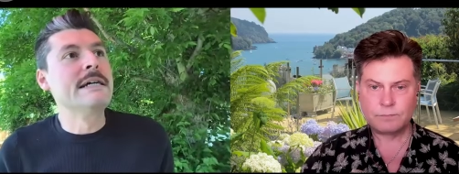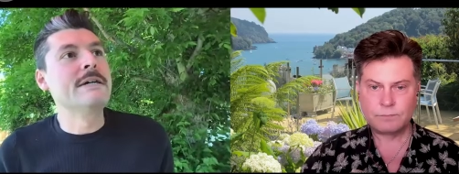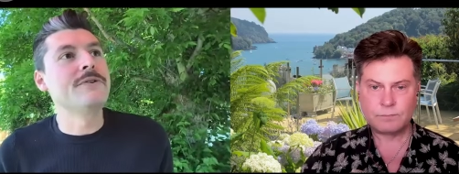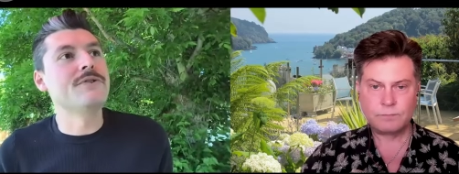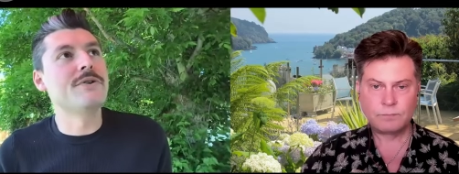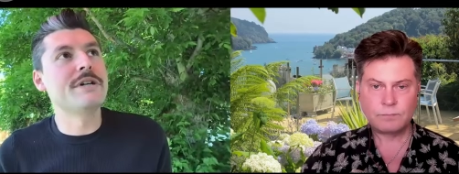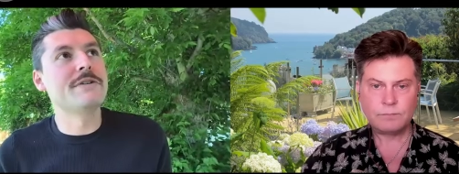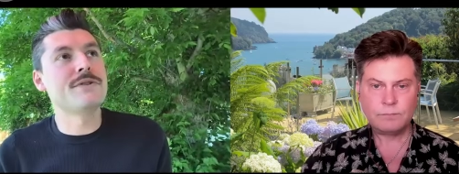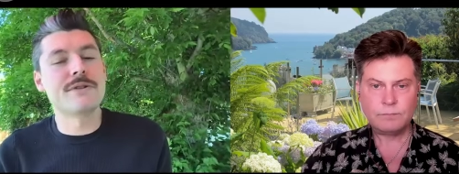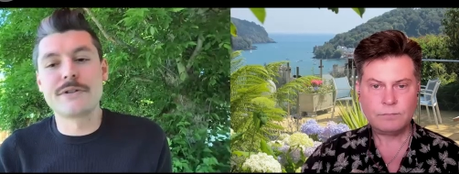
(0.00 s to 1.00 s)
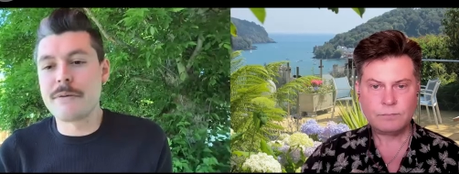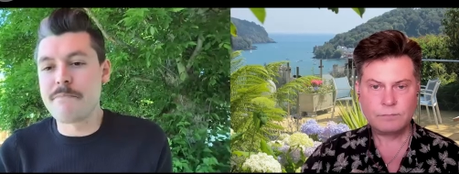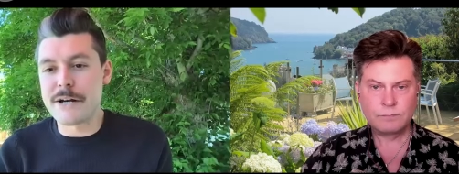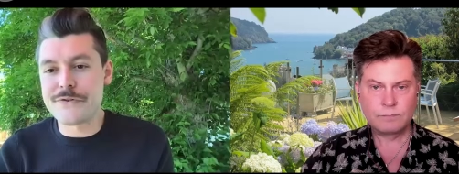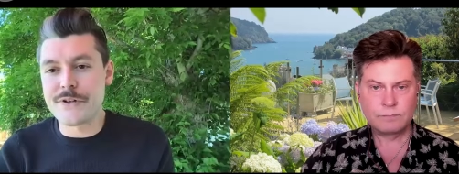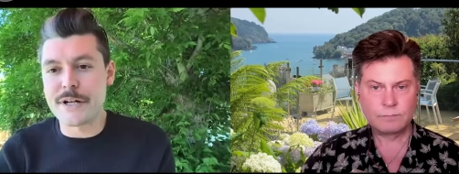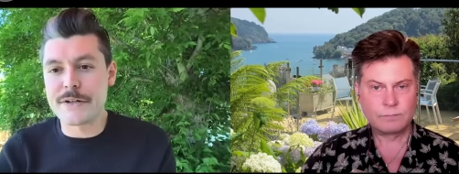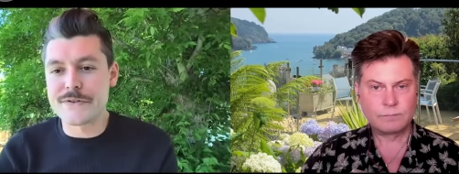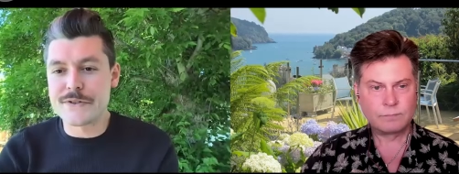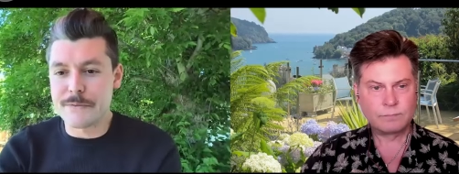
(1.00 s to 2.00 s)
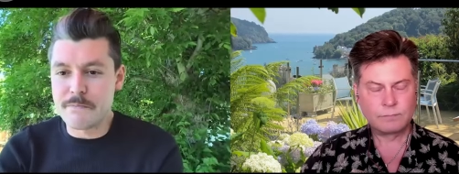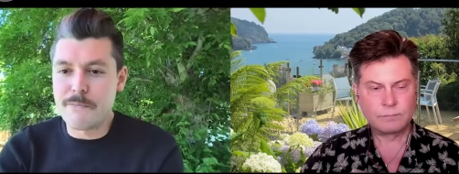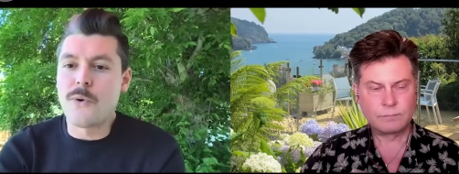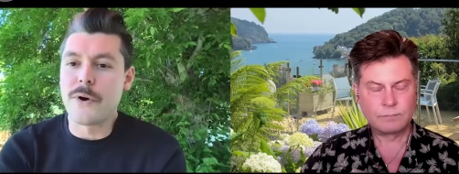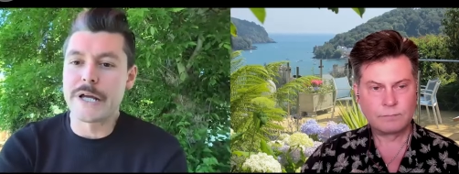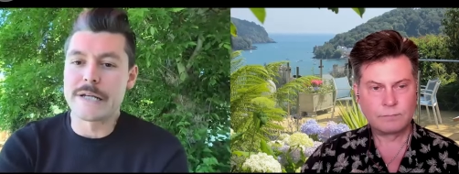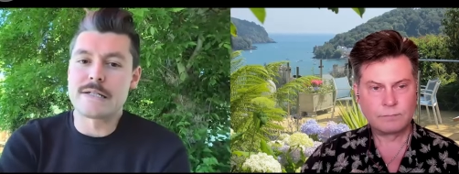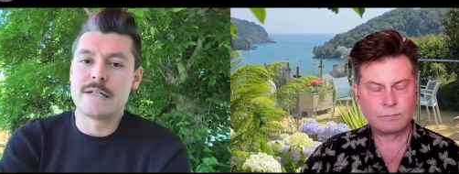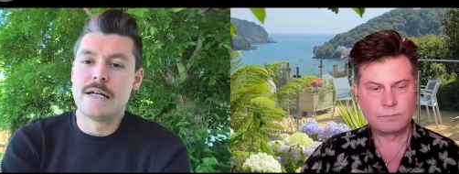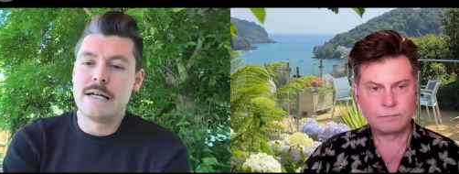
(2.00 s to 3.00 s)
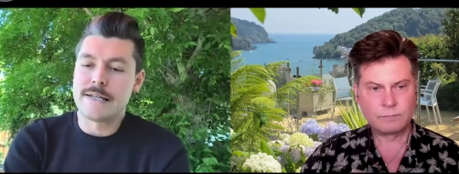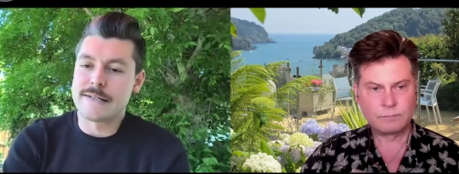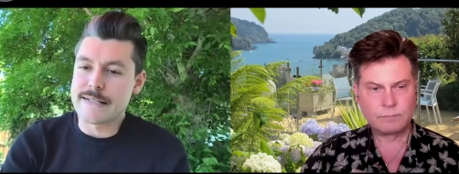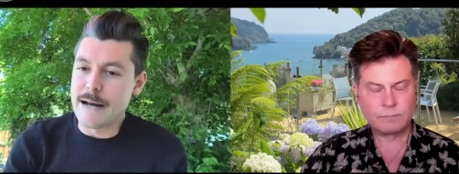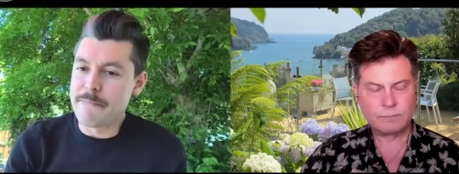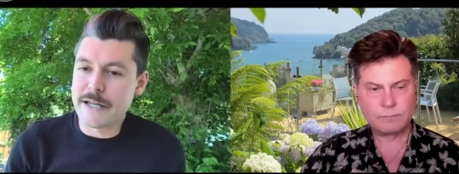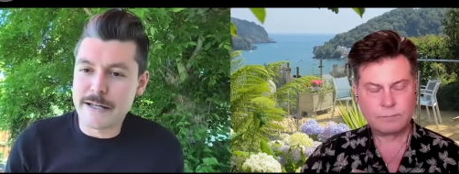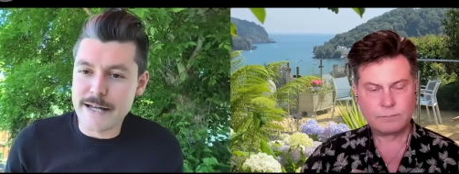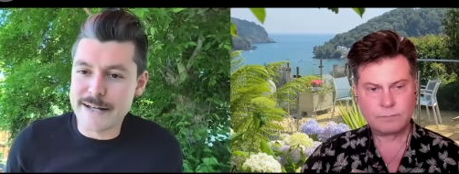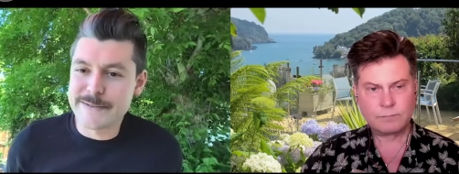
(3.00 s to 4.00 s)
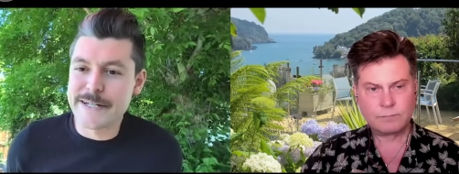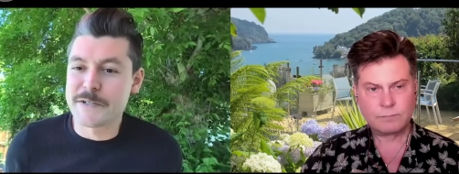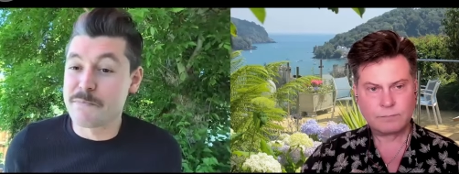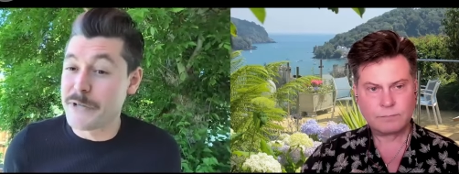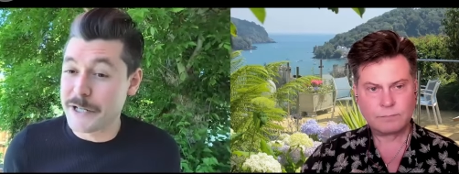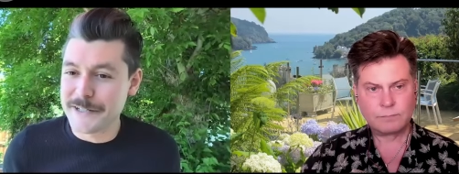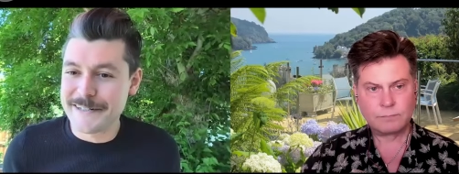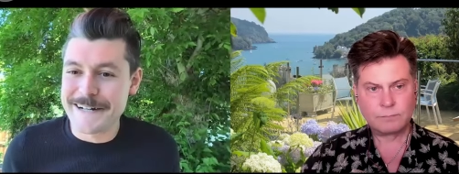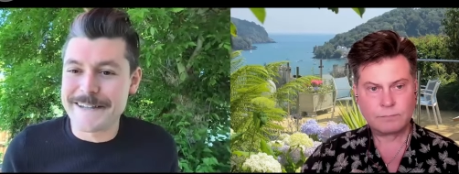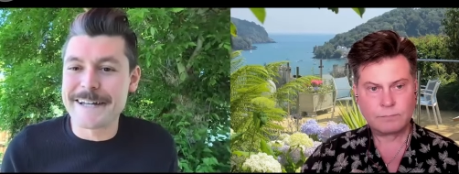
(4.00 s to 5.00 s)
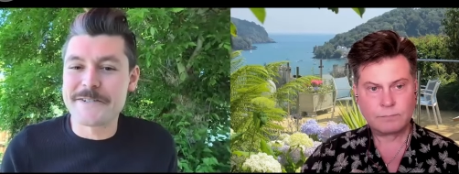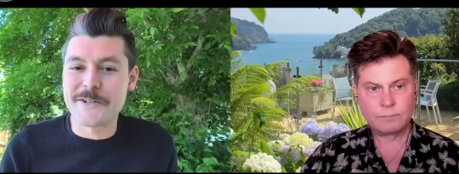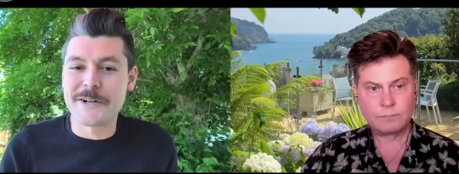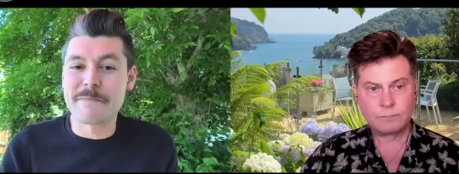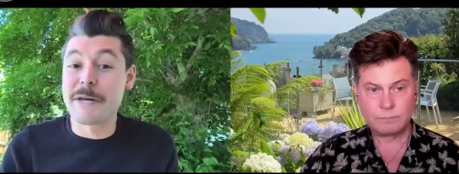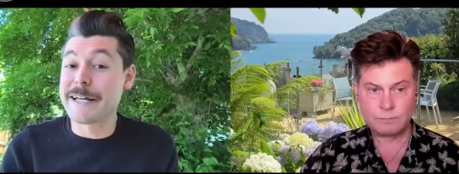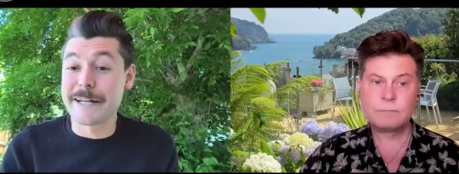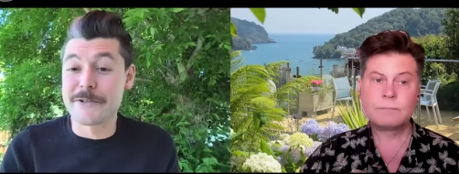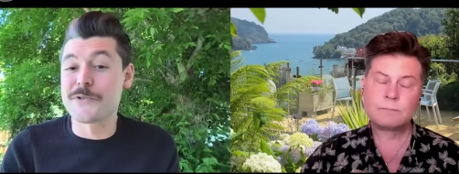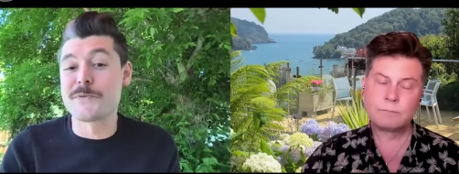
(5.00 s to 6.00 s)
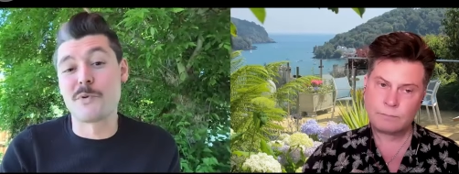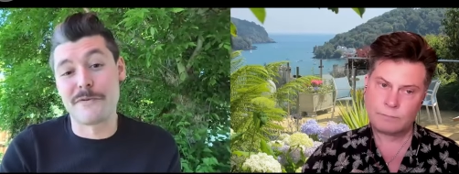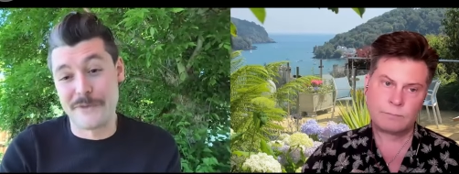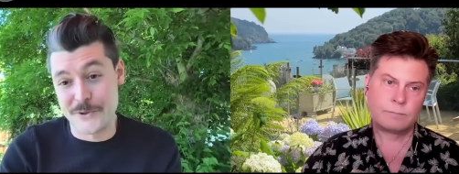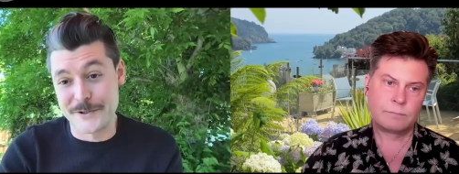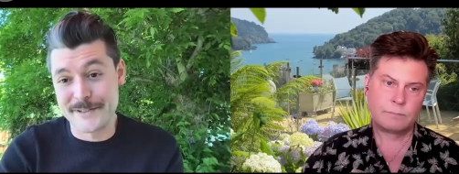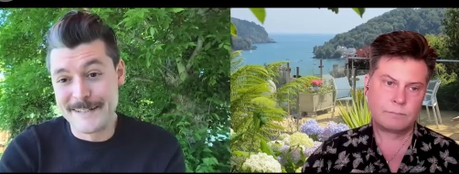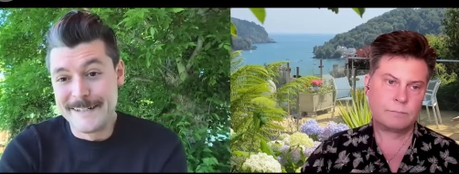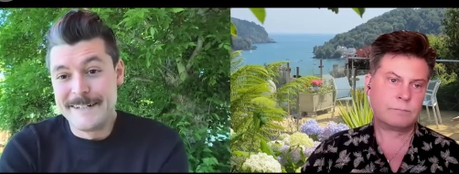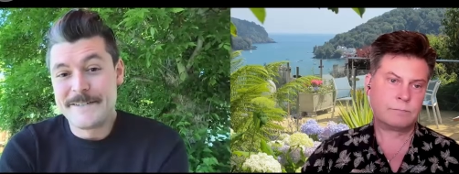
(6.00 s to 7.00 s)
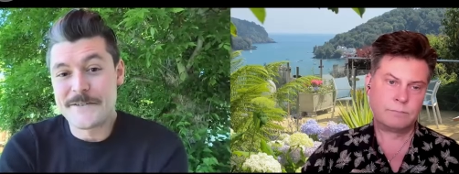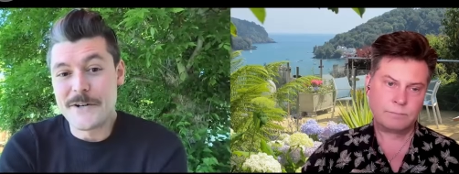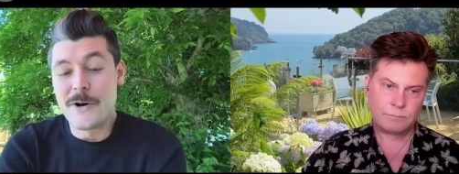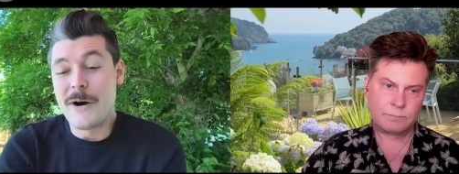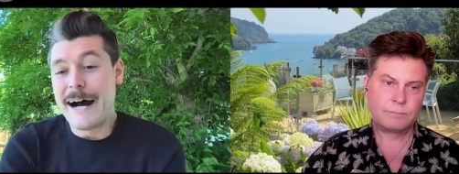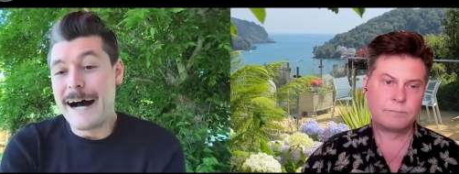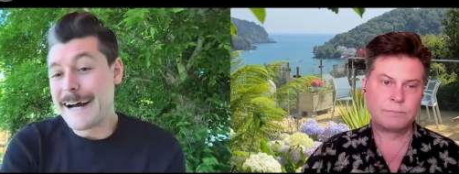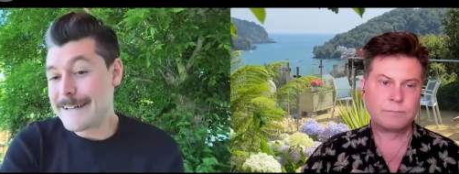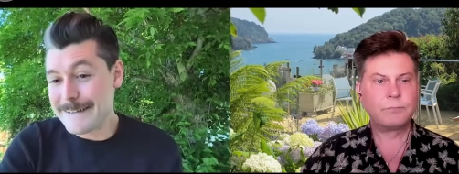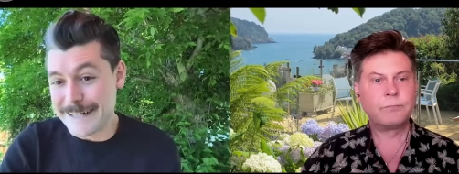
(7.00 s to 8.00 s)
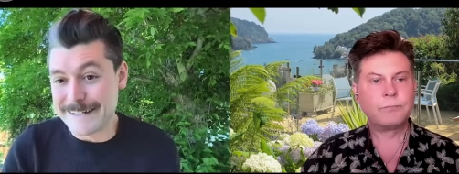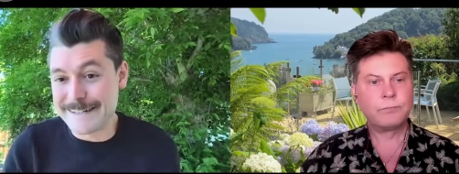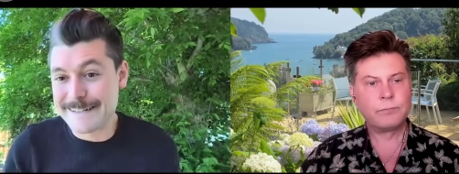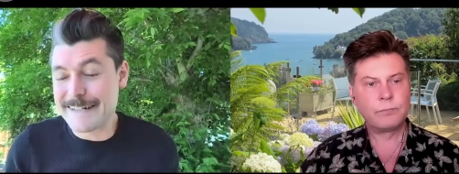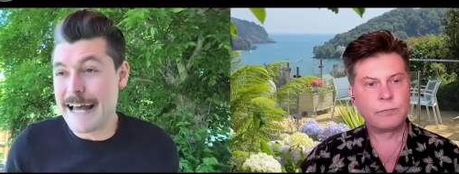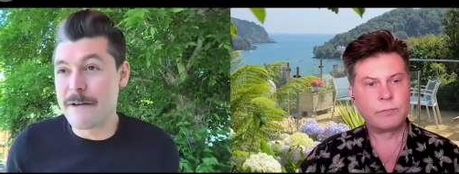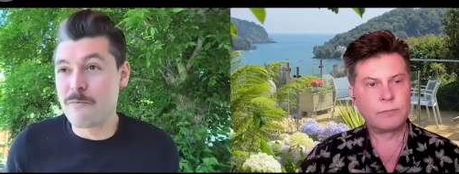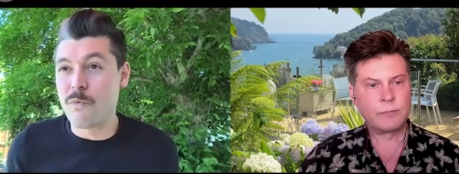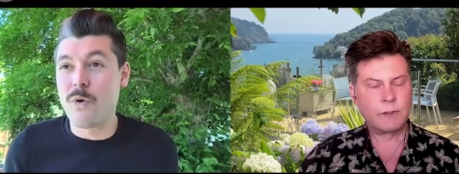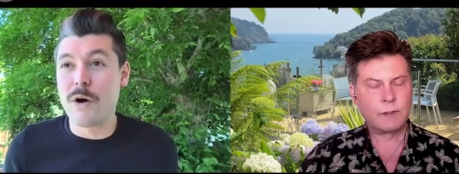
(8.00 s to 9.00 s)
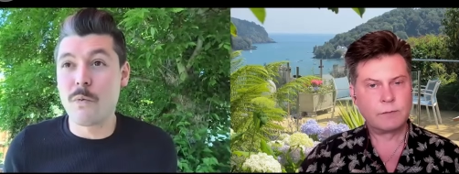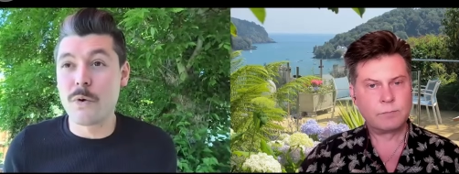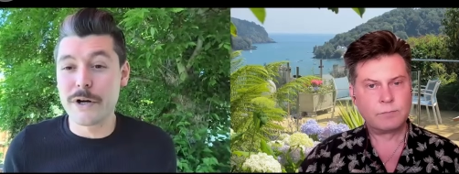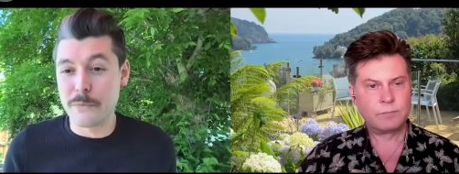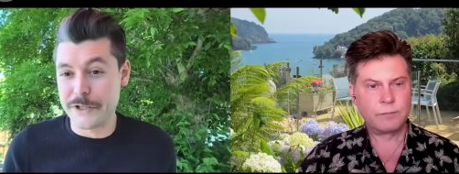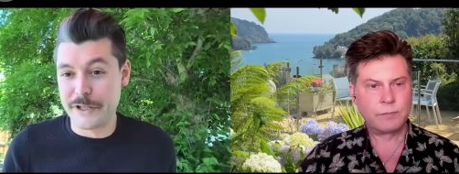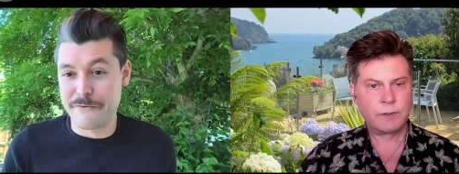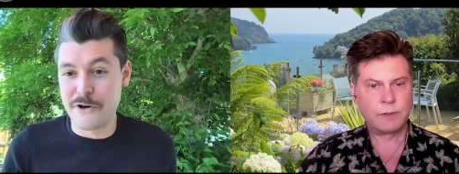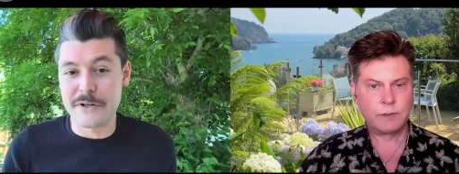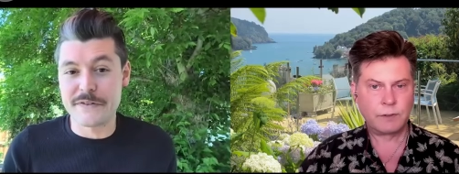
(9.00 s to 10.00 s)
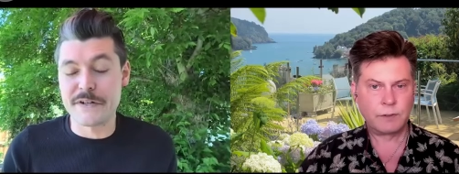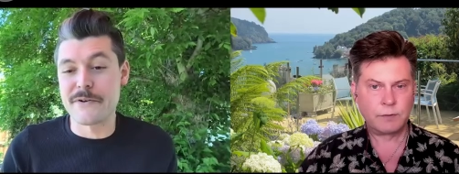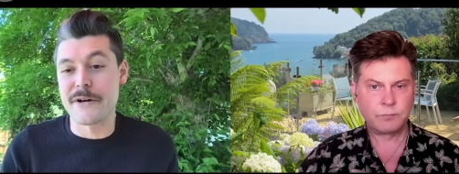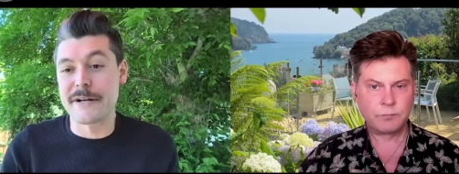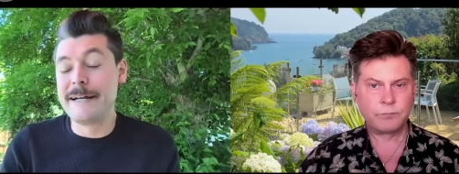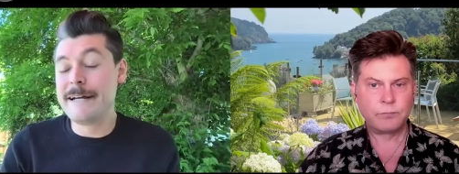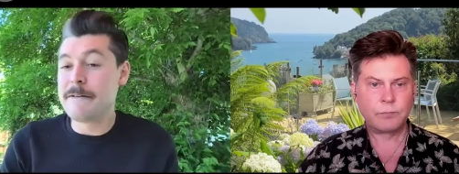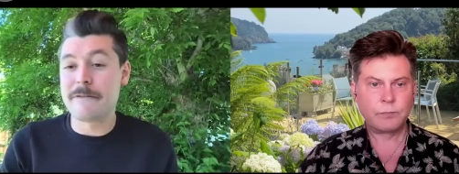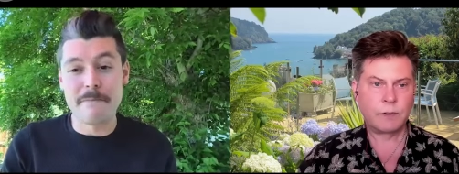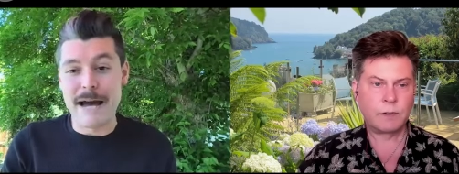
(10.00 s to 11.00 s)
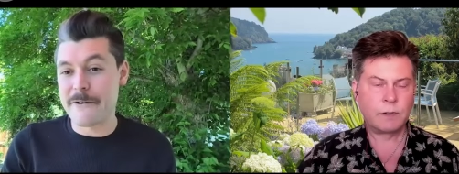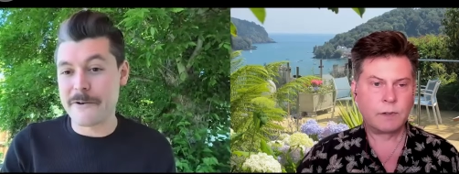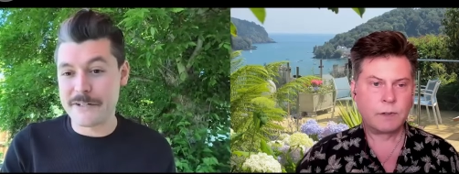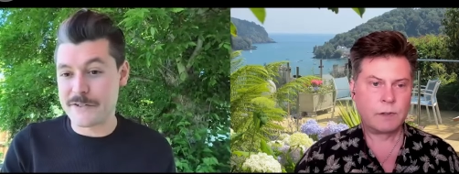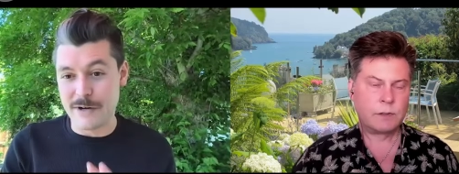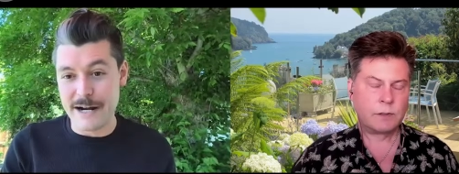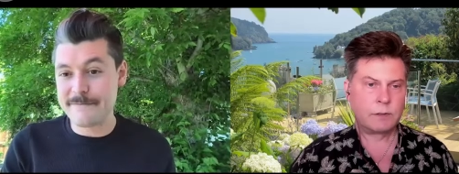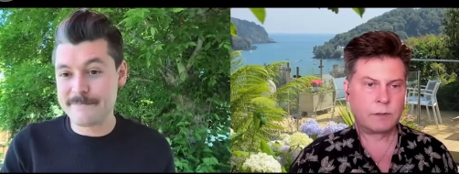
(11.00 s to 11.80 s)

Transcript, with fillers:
Speaker 1: you know, an internal combustion at a certain point, they stopped making gas tanks bigger and they started making engines more efficient. Mm-hmm. So I think, and what we're really focusing on, the battery is great.